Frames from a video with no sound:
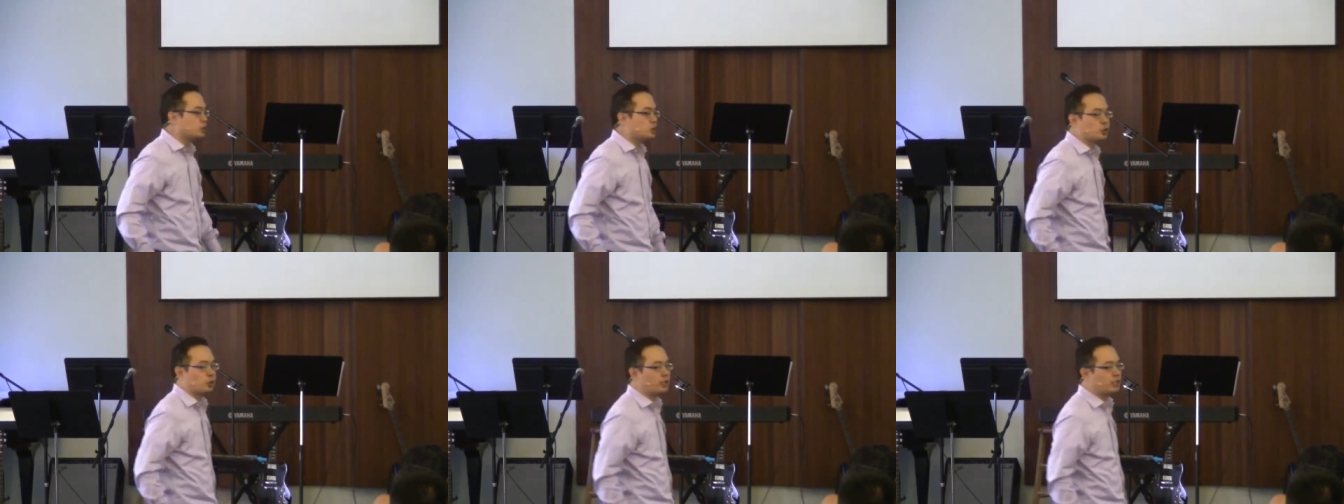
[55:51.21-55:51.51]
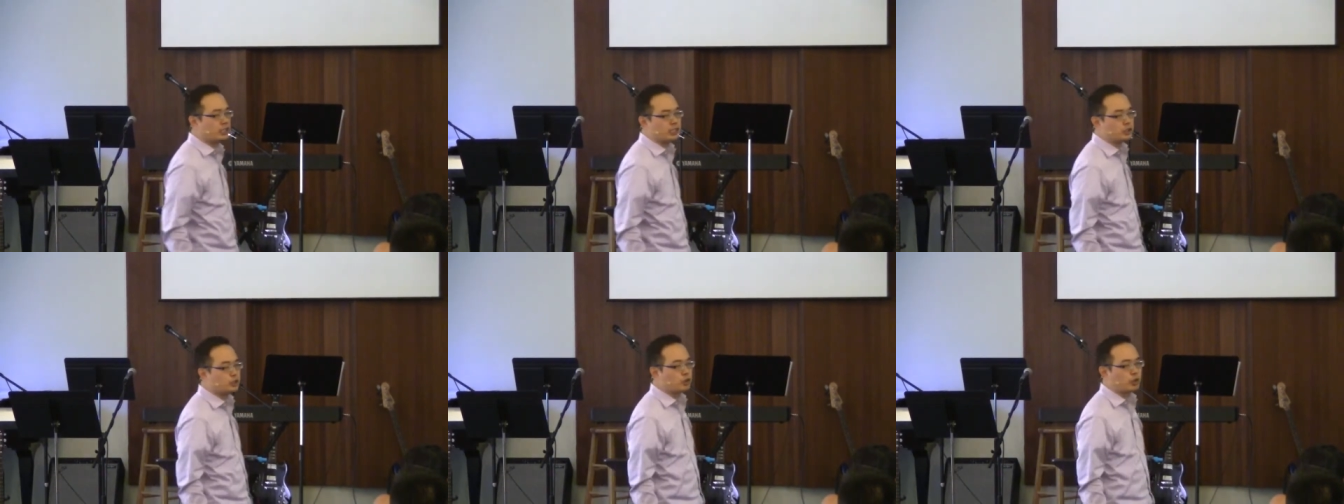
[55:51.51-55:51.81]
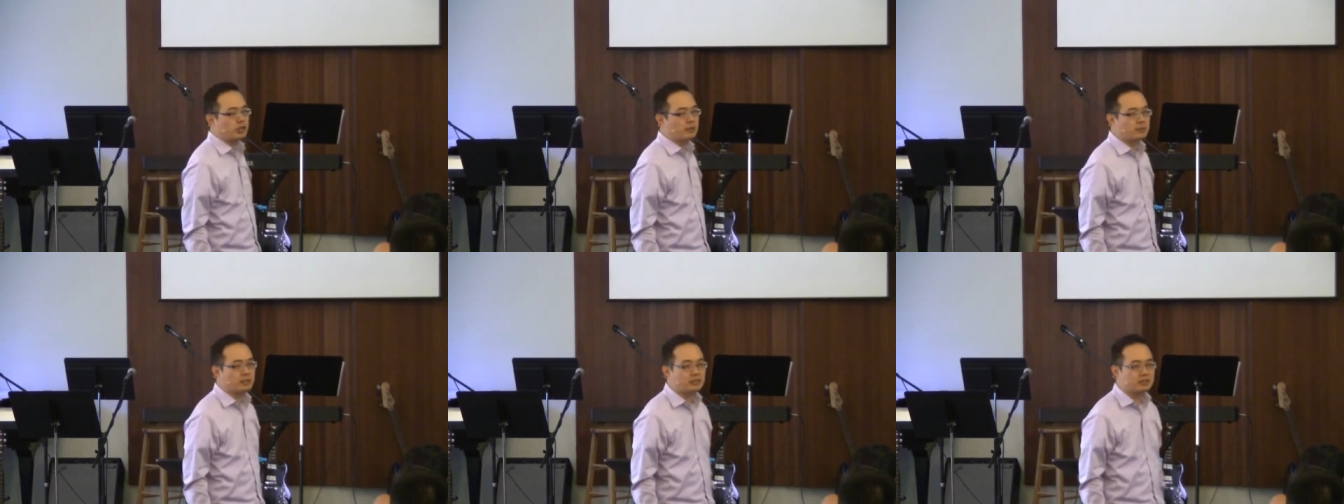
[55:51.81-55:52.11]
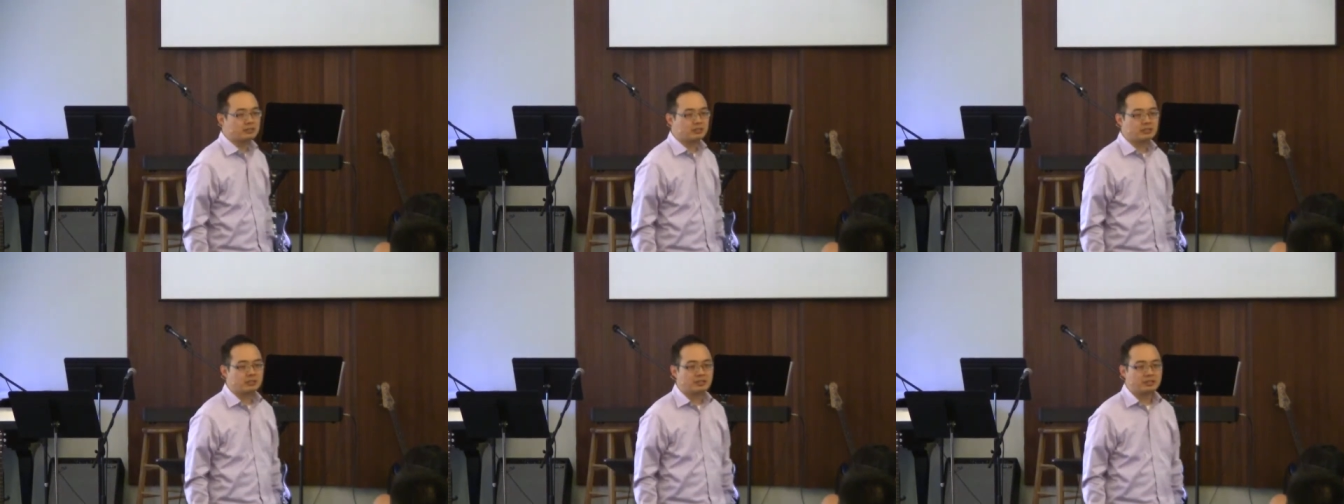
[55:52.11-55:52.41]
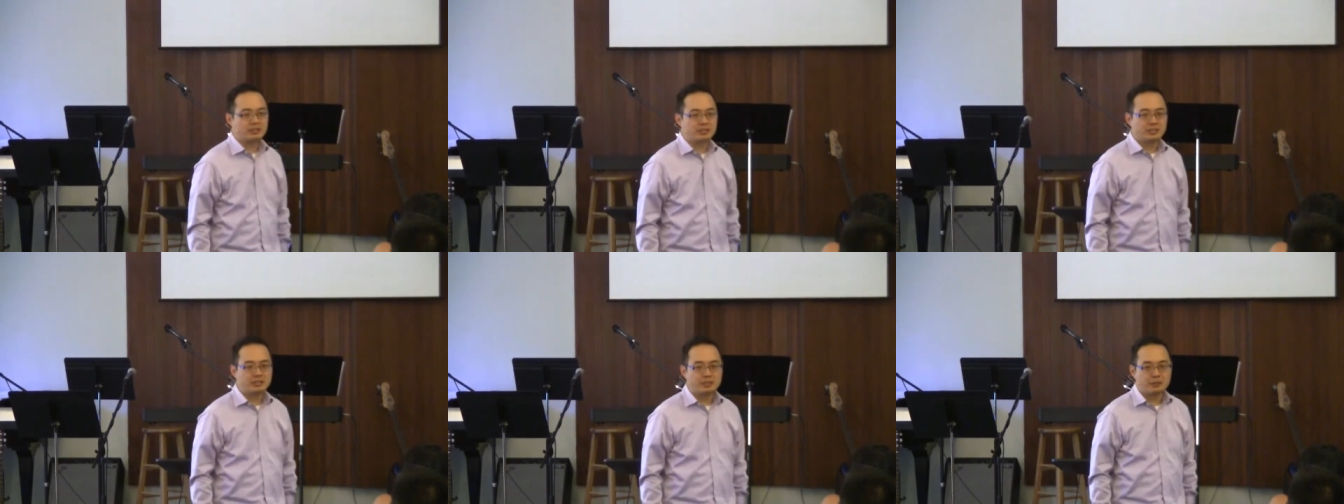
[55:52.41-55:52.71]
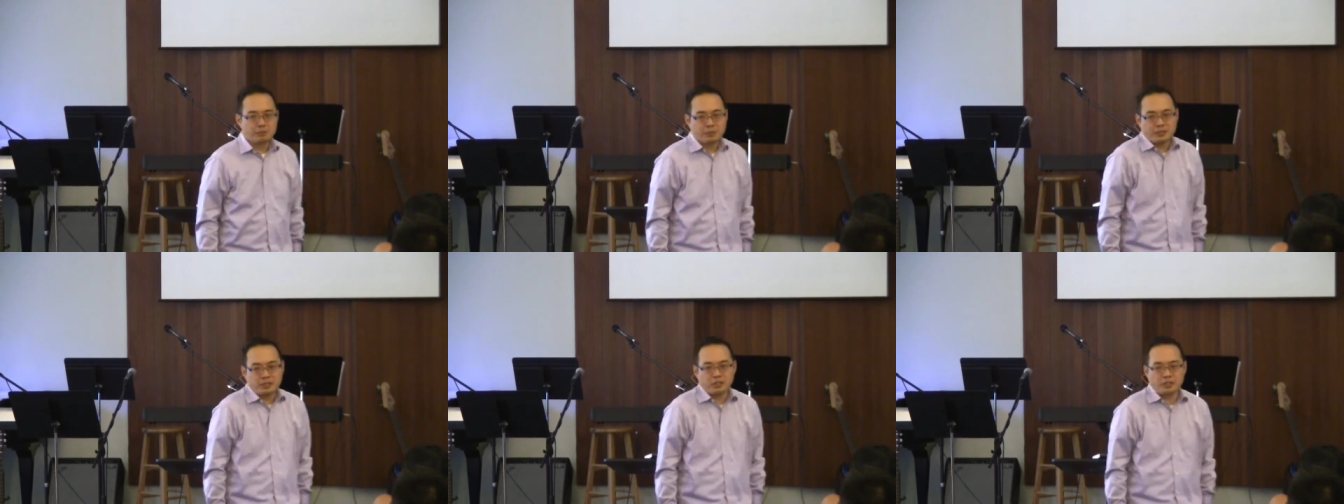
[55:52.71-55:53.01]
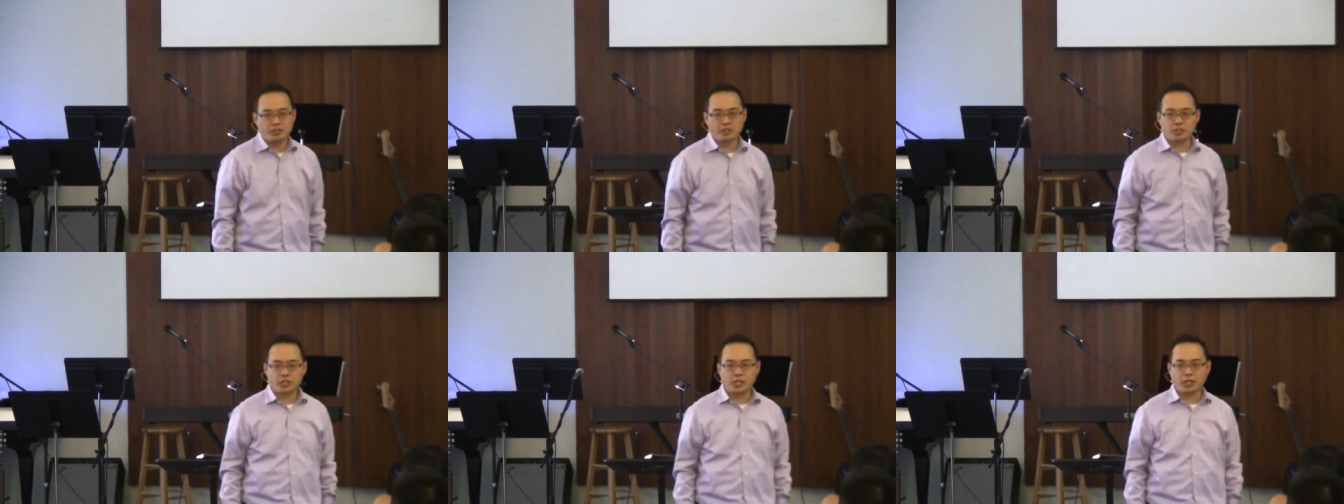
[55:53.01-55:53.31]
joy and enjoyment, but they're
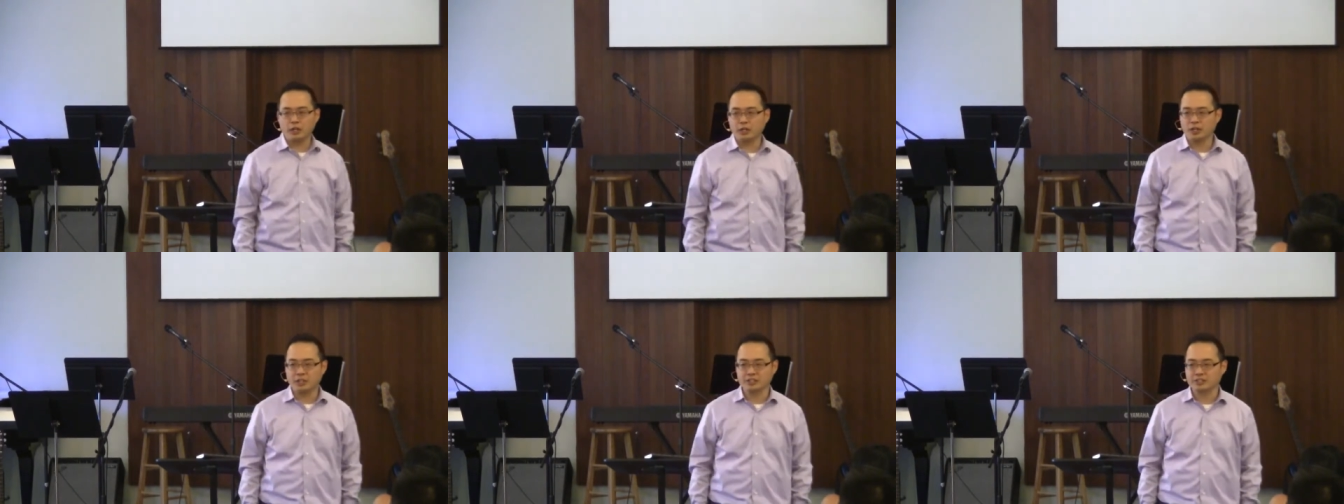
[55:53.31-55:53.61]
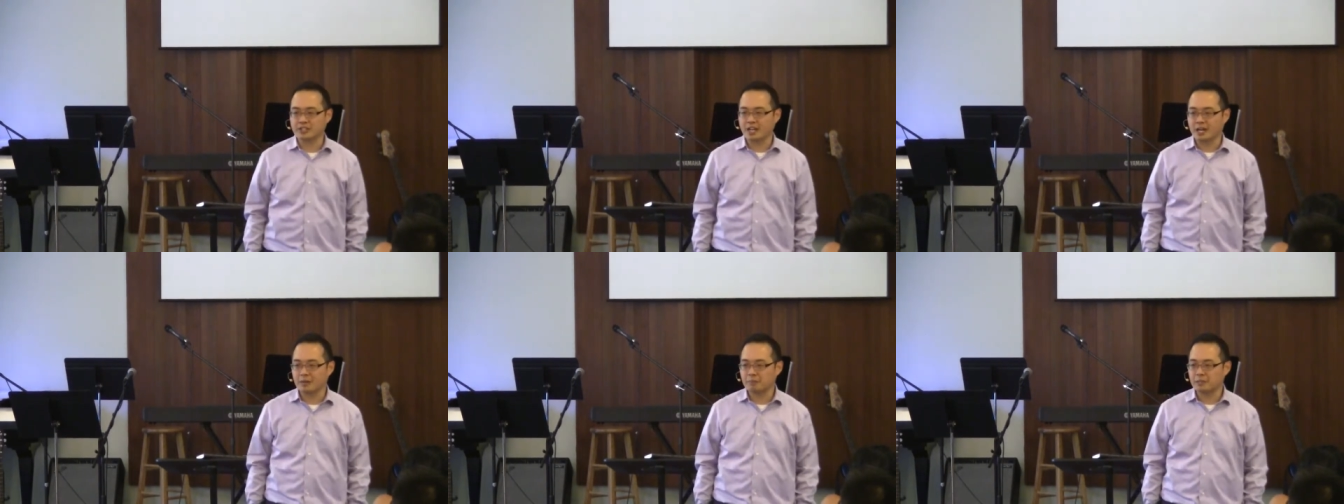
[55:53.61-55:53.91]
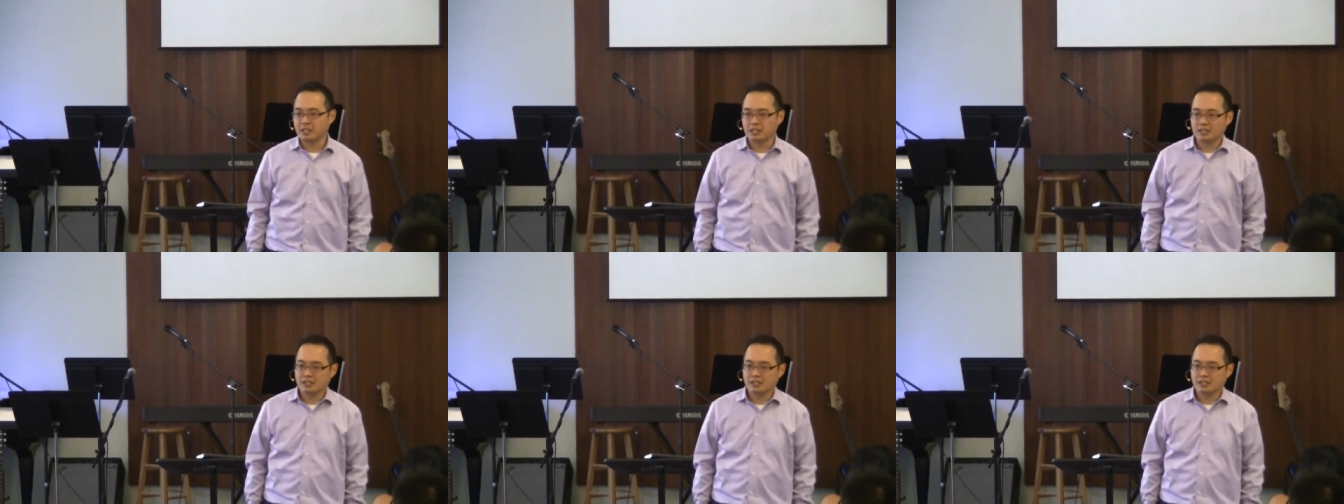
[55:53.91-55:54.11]
their cherry on top.